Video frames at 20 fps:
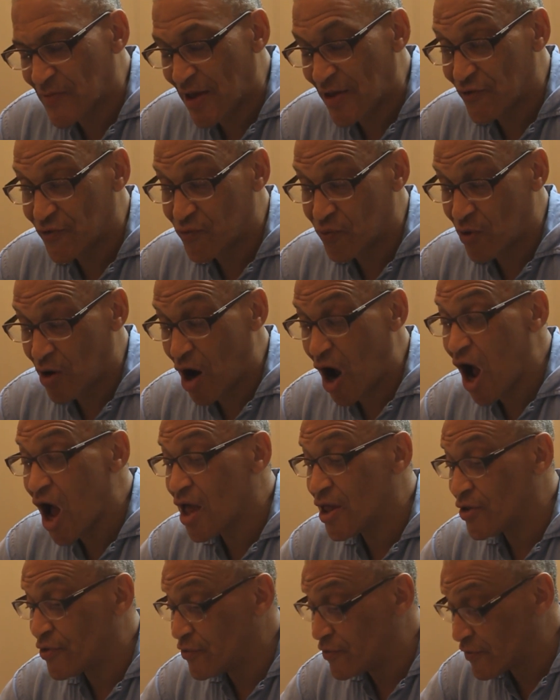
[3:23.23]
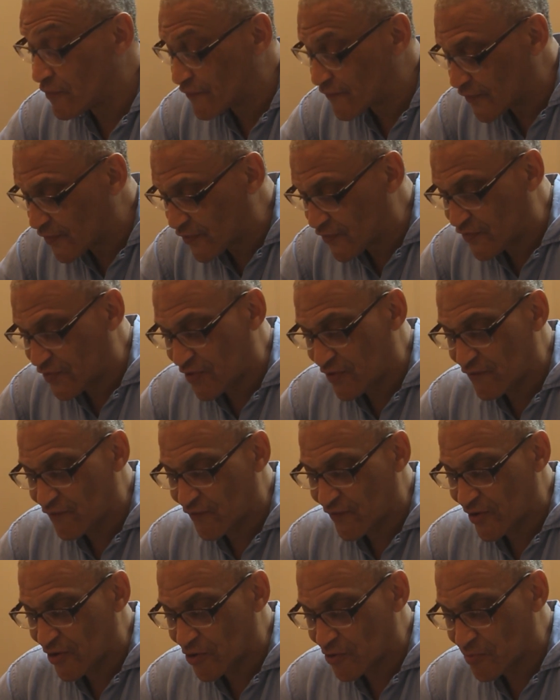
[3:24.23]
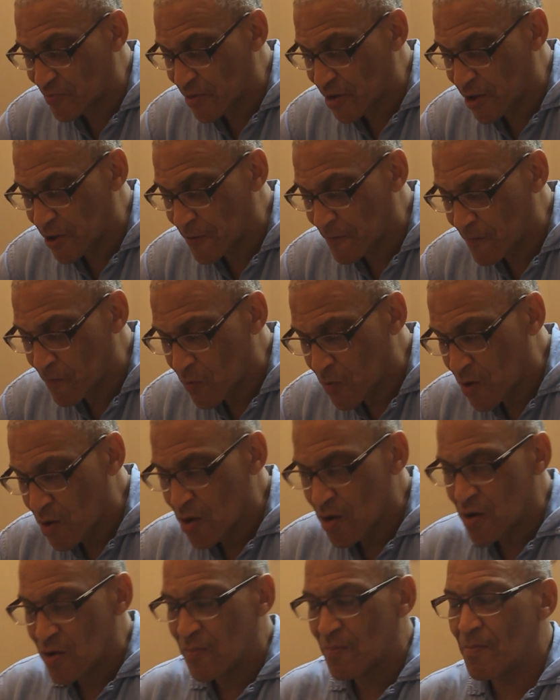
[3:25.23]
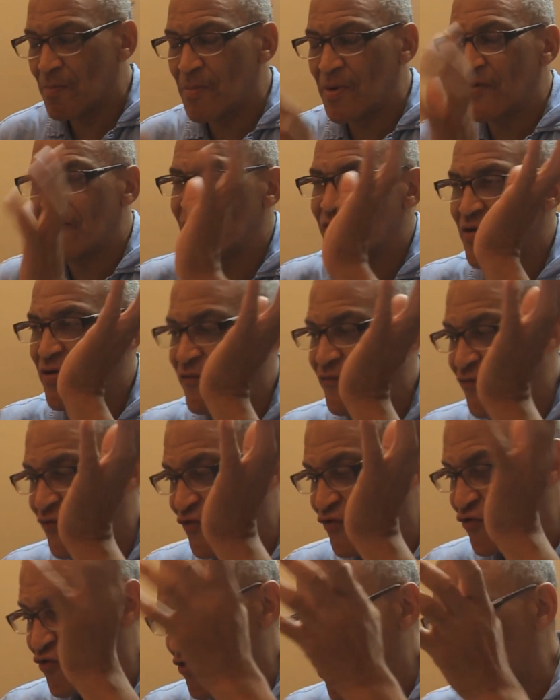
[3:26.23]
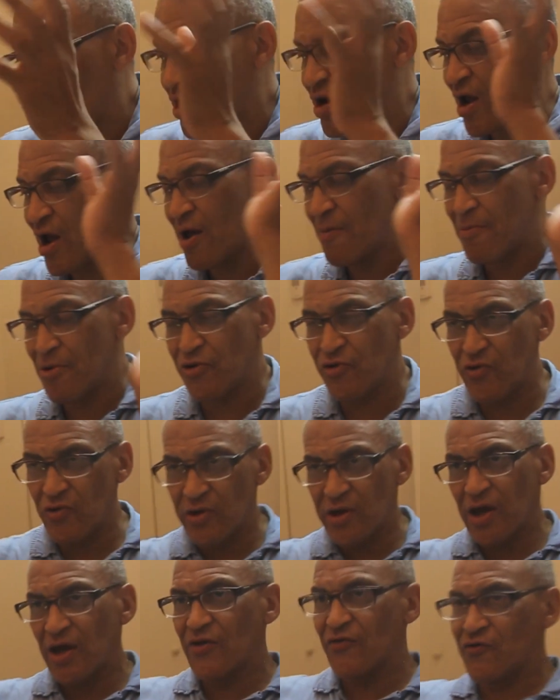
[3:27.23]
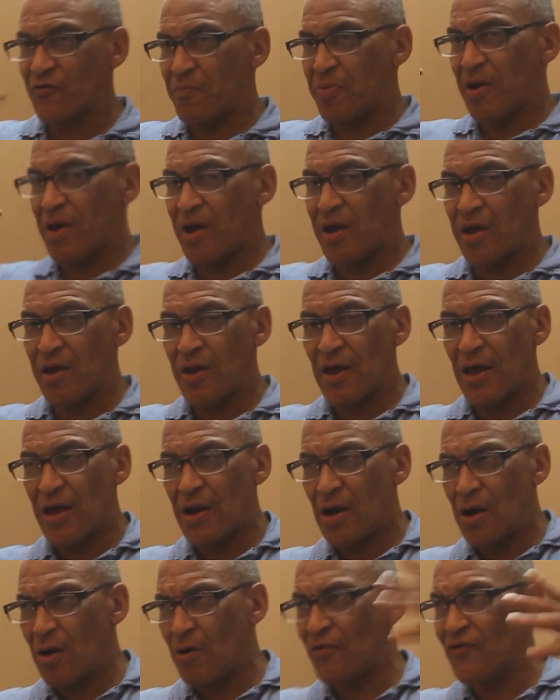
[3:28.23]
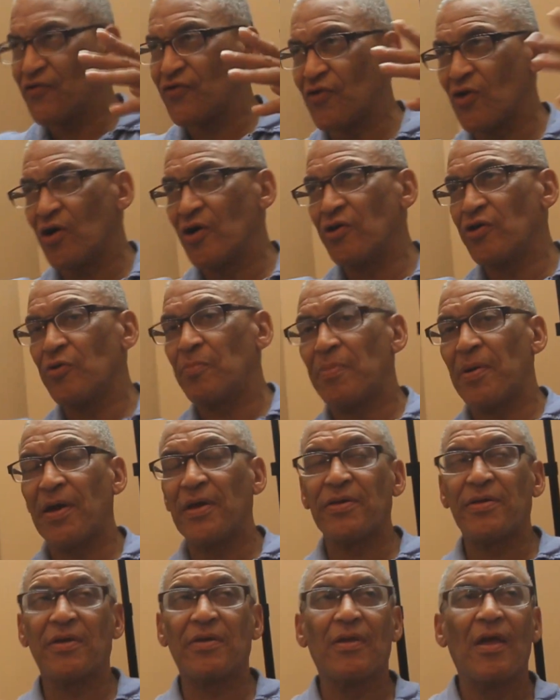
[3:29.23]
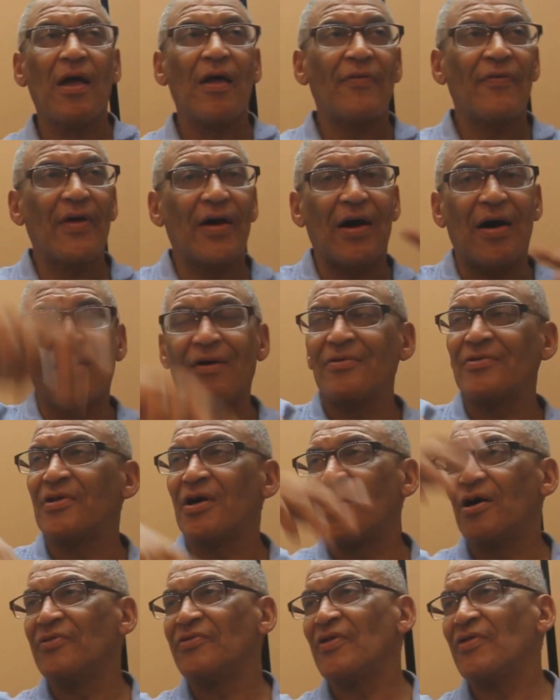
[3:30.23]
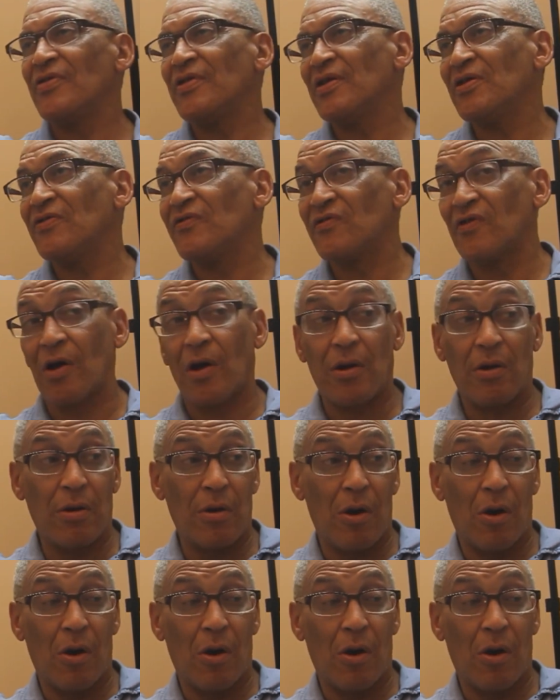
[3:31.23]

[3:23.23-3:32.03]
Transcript: That's where university failed me. My very first train, I had my 2 cans of paint, and I always thought you painted the outline and the inside.